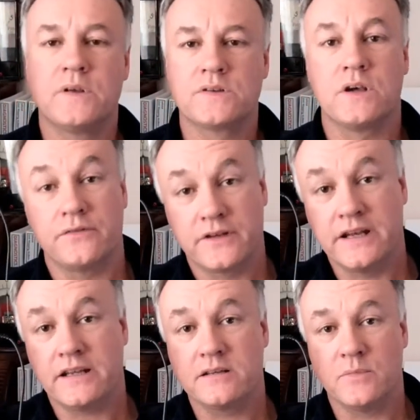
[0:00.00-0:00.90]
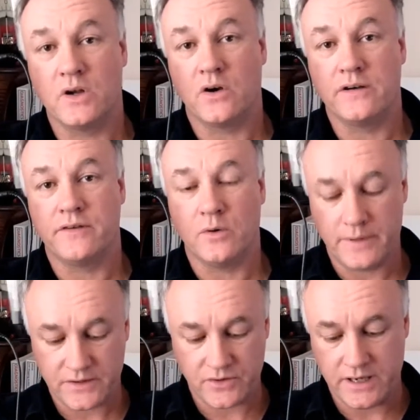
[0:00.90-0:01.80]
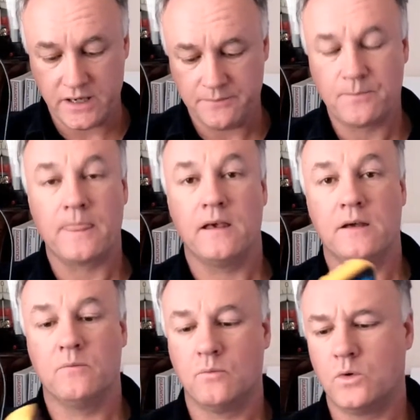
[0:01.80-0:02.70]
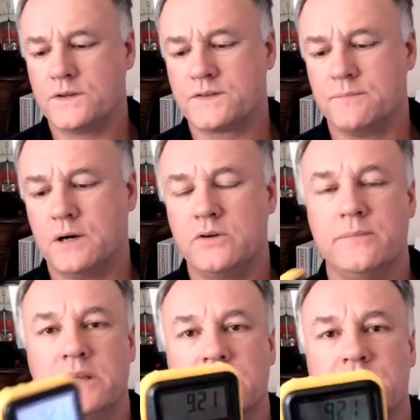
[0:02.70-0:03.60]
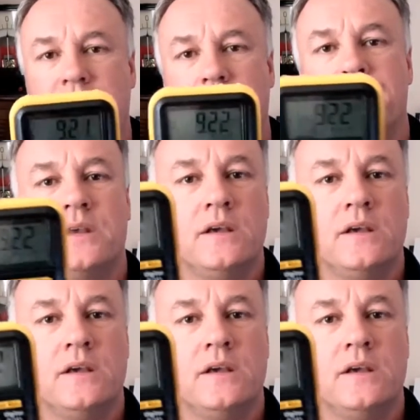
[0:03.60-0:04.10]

So I've connected my 9 volt battery here and what does the multimeter say?